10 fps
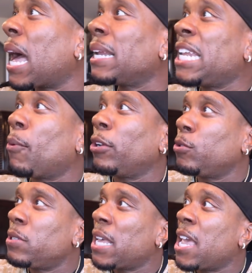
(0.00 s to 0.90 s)
I take what
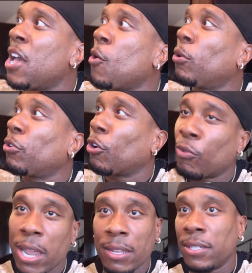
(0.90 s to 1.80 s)
you say with a
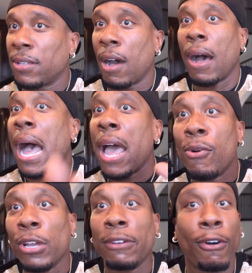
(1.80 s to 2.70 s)
grain of salt. I
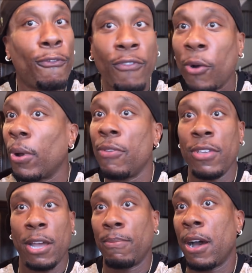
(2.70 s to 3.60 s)
don't give a fuck what he
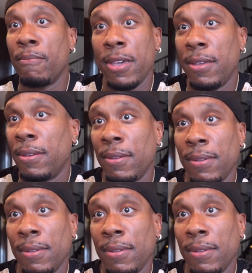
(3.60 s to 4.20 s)
think about me.